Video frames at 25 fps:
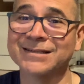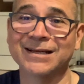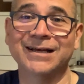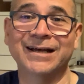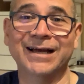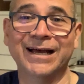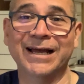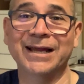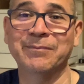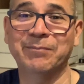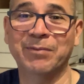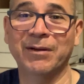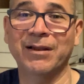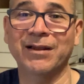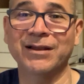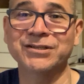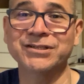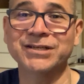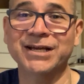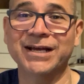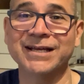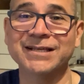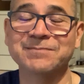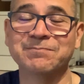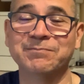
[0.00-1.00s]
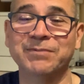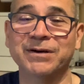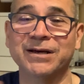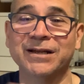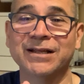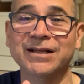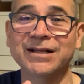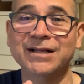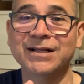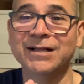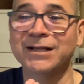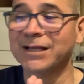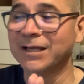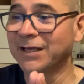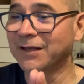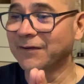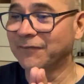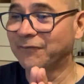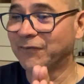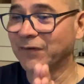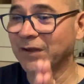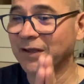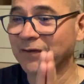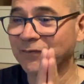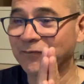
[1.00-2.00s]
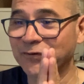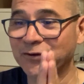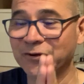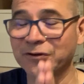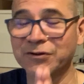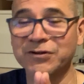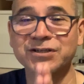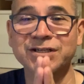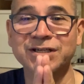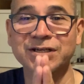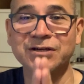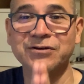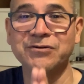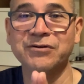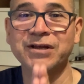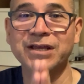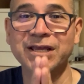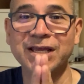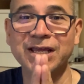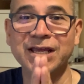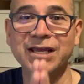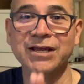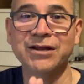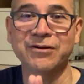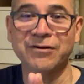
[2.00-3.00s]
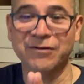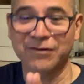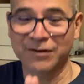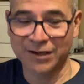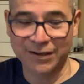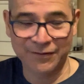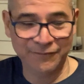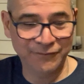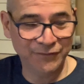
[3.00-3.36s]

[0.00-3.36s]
I apologize, but if you're still here,